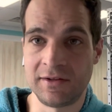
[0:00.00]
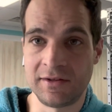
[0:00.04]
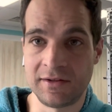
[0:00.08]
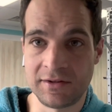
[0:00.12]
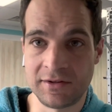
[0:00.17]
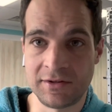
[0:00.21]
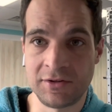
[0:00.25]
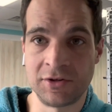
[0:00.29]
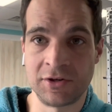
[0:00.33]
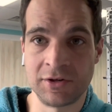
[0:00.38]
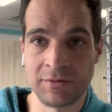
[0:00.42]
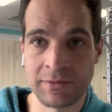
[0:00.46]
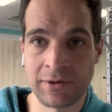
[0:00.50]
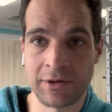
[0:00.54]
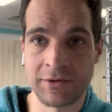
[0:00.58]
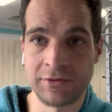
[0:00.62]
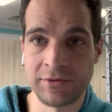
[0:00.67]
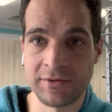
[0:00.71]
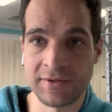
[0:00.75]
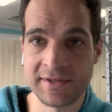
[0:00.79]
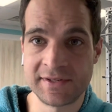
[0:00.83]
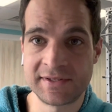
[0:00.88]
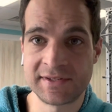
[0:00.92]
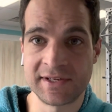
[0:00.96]
you're gonna be able to
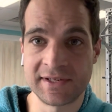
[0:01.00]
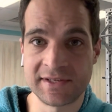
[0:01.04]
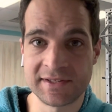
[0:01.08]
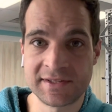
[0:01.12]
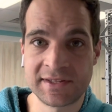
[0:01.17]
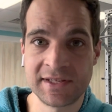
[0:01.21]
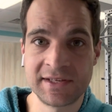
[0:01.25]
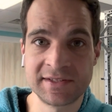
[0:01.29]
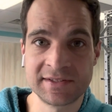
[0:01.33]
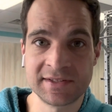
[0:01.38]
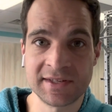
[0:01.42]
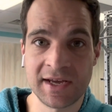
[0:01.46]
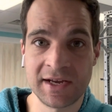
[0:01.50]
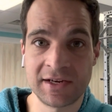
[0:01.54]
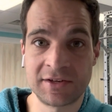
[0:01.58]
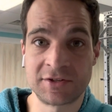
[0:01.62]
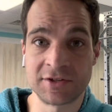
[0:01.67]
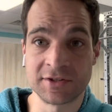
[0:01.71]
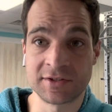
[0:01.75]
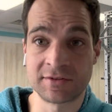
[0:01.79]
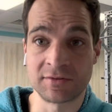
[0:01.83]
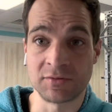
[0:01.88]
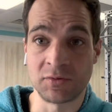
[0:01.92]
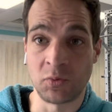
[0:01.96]
do these things. Things like
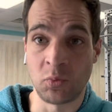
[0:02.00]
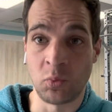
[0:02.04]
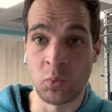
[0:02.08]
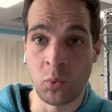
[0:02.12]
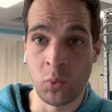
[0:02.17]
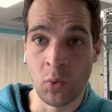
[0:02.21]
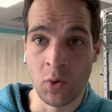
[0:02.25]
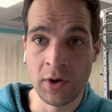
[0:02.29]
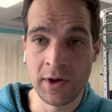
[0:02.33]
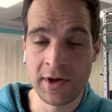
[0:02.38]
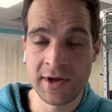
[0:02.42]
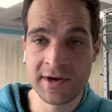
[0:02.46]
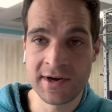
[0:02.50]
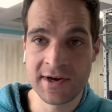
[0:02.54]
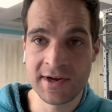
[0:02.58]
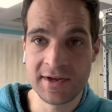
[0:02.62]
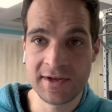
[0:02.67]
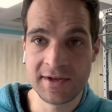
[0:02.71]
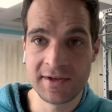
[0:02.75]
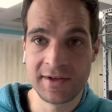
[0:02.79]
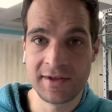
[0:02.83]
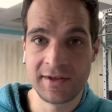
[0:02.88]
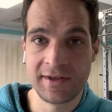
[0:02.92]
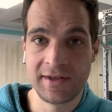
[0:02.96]
just
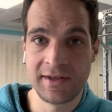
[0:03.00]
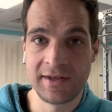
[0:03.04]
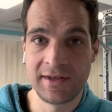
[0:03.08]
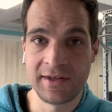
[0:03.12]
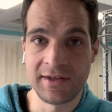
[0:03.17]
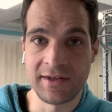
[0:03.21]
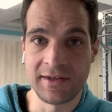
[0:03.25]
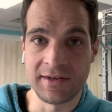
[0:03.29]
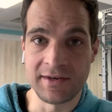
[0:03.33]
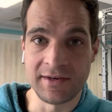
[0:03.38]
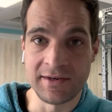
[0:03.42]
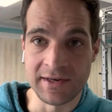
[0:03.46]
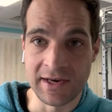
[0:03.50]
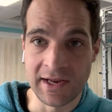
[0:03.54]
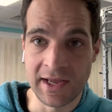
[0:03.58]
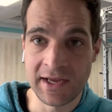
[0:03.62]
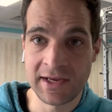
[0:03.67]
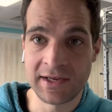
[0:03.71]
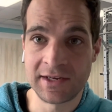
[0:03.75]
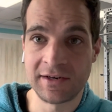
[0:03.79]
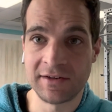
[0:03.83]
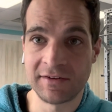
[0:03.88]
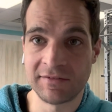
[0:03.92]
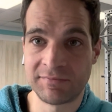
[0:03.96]
1
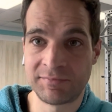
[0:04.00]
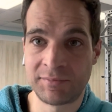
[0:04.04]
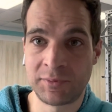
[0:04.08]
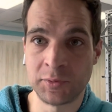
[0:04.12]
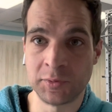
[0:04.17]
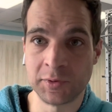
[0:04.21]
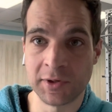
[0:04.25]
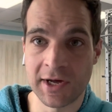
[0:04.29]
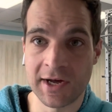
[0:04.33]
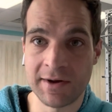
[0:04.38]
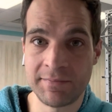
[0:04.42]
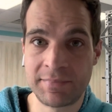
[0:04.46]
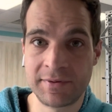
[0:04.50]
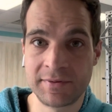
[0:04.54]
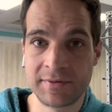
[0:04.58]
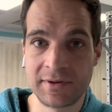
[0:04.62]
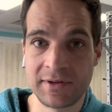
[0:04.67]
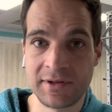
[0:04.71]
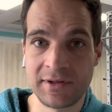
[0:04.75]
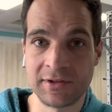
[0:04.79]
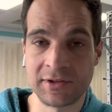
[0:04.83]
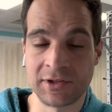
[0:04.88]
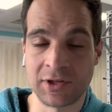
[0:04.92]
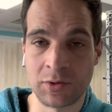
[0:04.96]
negative pull-up,
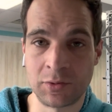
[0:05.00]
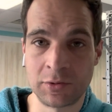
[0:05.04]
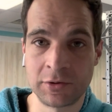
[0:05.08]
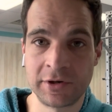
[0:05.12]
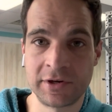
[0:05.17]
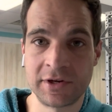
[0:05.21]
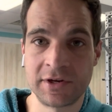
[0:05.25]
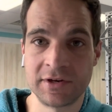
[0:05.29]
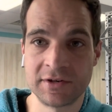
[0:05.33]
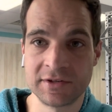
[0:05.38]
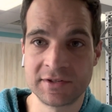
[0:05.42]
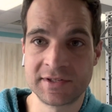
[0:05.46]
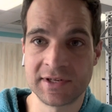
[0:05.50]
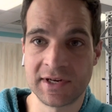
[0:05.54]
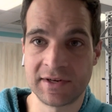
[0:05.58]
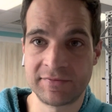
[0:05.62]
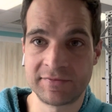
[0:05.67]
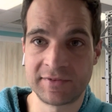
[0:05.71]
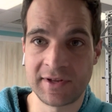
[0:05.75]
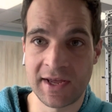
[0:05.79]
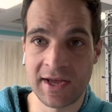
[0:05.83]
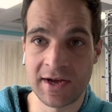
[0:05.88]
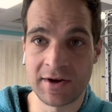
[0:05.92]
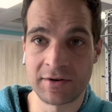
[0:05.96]
lowering yourself
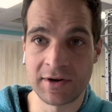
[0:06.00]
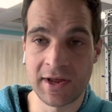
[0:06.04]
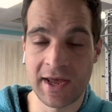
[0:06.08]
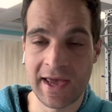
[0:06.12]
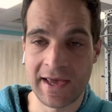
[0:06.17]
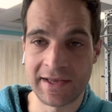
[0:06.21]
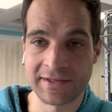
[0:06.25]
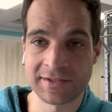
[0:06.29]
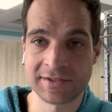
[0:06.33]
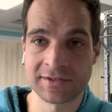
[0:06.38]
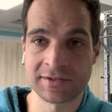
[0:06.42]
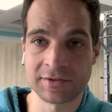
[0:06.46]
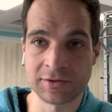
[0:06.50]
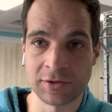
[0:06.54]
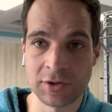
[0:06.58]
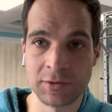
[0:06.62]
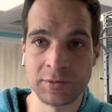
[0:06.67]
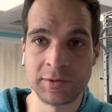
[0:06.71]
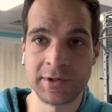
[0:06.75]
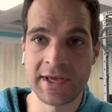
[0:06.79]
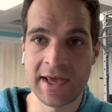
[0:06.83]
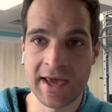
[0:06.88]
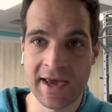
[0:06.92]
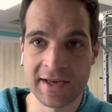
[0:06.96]
down as
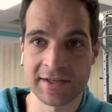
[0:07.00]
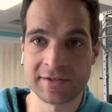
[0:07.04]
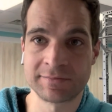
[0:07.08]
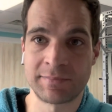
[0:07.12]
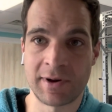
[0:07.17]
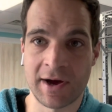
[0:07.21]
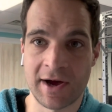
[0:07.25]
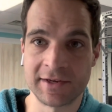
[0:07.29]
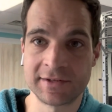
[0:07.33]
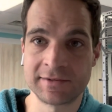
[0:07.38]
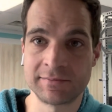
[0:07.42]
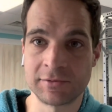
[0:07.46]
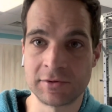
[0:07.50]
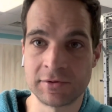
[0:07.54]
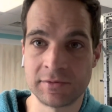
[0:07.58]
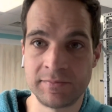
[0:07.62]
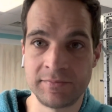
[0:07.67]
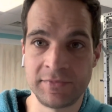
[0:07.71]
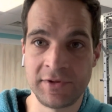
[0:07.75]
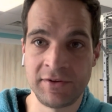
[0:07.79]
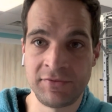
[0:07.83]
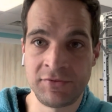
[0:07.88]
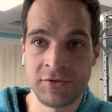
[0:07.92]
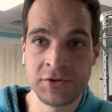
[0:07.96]
slowly as possible.
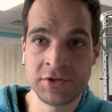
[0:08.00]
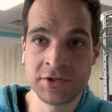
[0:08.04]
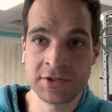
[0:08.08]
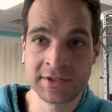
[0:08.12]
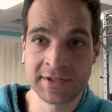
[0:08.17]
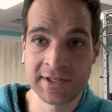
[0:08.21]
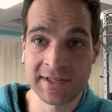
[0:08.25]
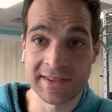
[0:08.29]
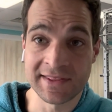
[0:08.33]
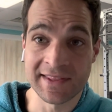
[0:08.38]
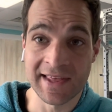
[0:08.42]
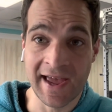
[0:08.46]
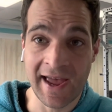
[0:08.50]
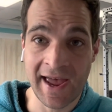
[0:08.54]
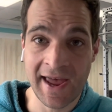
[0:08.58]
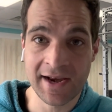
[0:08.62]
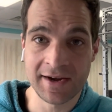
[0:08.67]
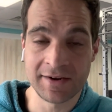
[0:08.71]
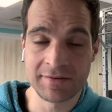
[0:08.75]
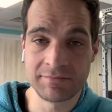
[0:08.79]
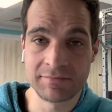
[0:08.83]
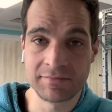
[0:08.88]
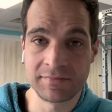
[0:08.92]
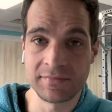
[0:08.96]
If you just did
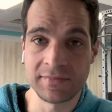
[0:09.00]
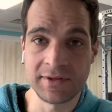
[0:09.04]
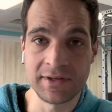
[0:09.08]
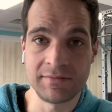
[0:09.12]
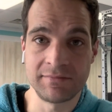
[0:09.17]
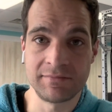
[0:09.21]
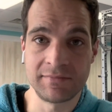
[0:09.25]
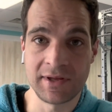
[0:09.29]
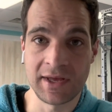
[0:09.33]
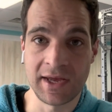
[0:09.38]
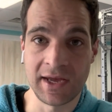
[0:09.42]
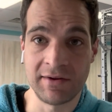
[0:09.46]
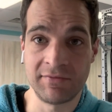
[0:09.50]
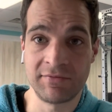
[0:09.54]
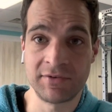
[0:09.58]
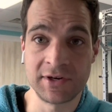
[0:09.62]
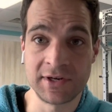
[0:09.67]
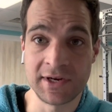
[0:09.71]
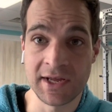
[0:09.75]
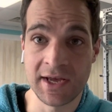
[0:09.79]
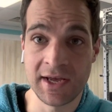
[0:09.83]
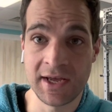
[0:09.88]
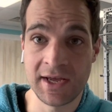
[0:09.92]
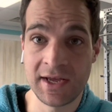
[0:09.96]
that every
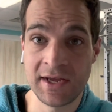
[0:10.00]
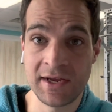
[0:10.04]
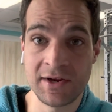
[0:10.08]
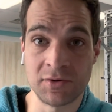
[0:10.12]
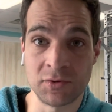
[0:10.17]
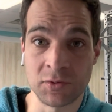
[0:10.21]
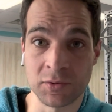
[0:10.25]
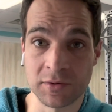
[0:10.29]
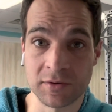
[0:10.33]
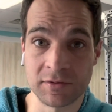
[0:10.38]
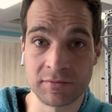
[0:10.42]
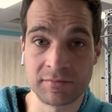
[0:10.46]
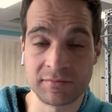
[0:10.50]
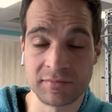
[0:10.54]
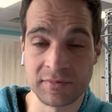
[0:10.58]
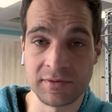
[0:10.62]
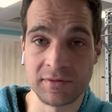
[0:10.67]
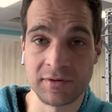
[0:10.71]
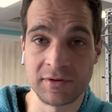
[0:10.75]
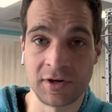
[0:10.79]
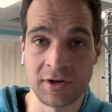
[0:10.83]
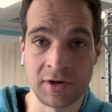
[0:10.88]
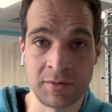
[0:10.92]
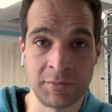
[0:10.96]
day, or
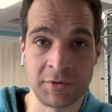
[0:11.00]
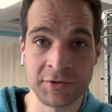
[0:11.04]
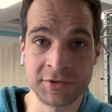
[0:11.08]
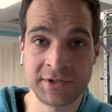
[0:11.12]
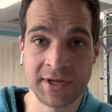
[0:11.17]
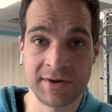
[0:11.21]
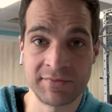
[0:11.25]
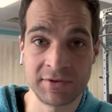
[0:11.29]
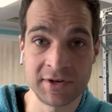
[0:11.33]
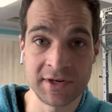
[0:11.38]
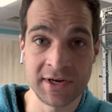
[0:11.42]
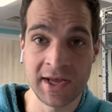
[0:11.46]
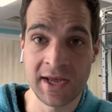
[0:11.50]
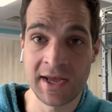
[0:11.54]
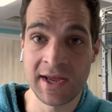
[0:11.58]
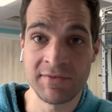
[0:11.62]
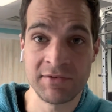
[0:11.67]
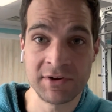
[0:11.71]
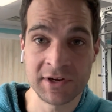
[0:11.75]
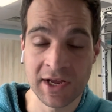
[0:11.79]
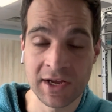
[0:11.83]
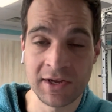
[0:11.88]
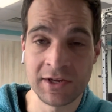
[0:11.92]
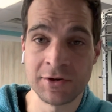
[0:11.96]
almost every day
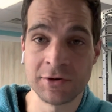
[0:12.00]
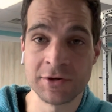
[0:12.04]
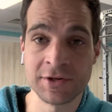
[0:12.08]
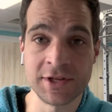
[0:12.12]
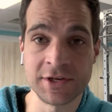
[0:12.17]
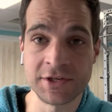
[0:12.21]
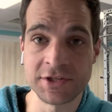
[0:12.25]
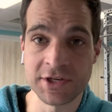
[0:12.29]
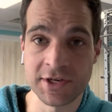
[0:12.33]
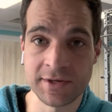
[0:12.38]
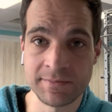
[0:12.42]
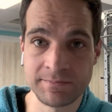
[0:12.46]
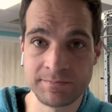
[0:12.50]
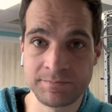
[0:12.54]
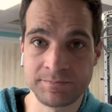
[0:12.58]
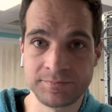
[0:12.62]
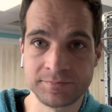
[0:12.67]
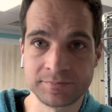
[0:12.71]
you're in the gym